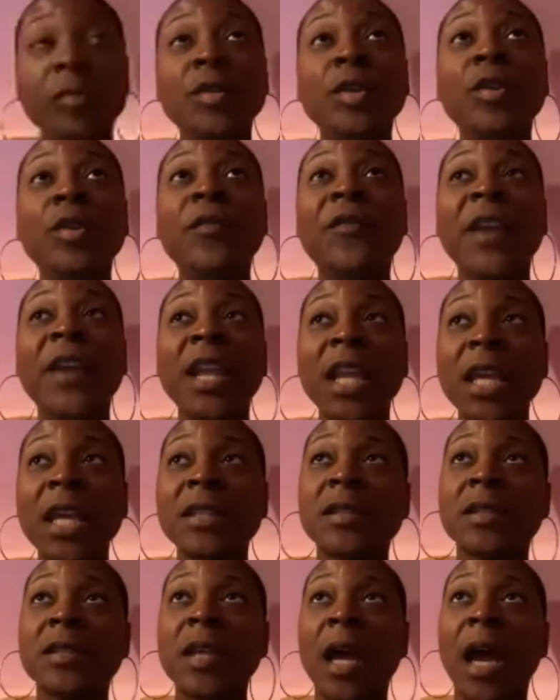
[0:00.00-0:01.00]
New
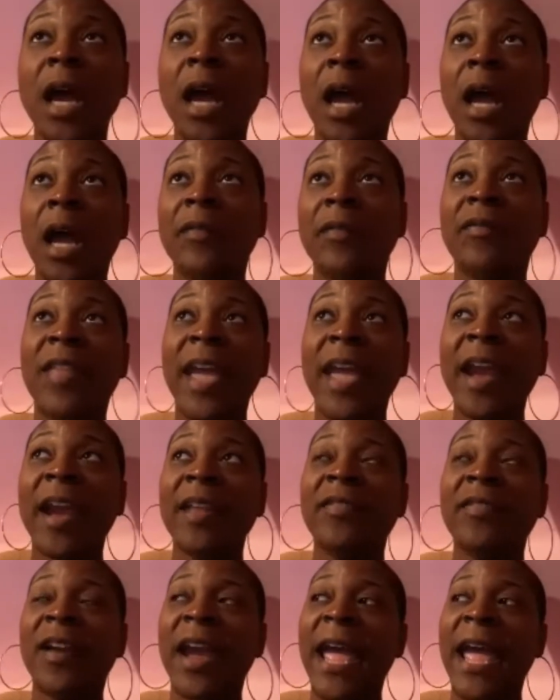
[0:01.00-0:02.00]
Phoenix,
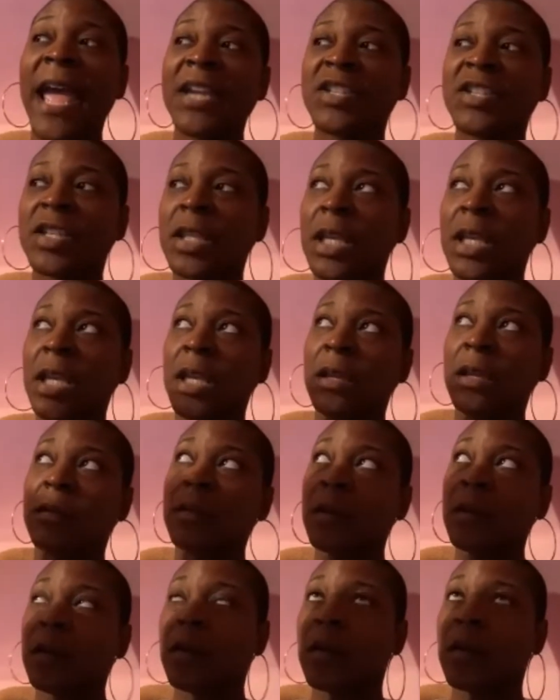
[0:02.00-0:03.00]
they're actually
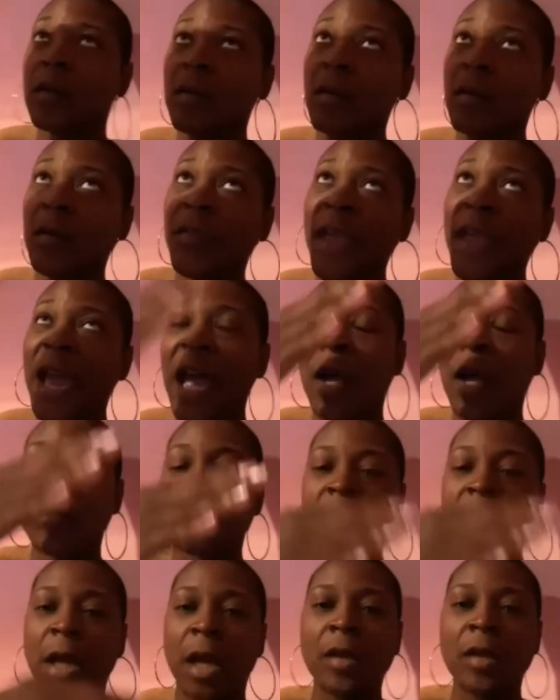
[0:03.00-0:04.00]
on the
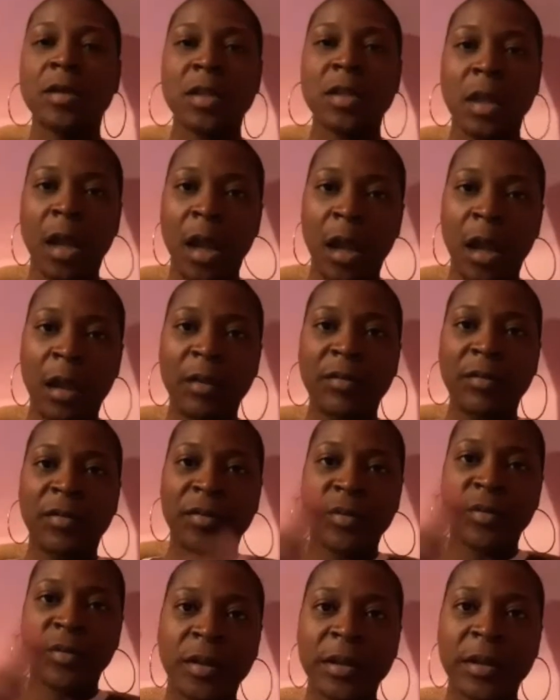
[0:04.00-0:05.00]
outskirts of
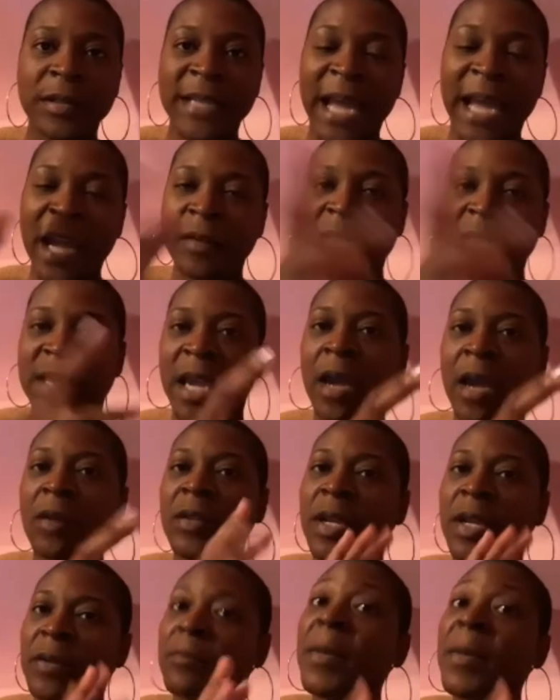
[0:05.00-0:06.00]
downtown.
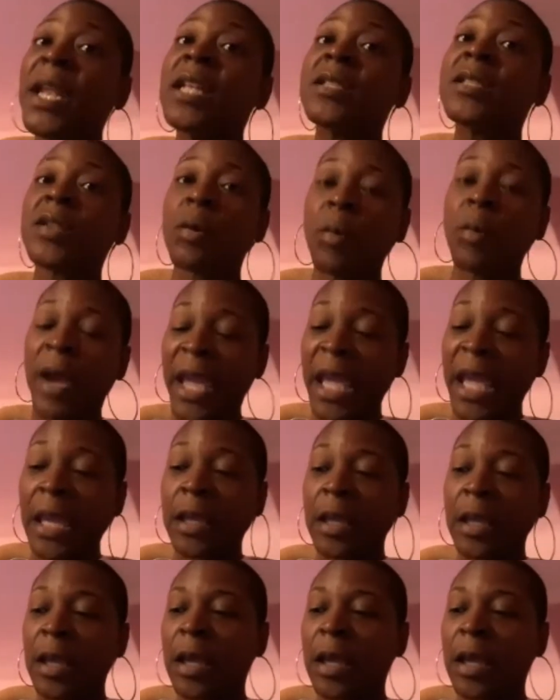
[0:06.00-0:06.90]
They're minutes away.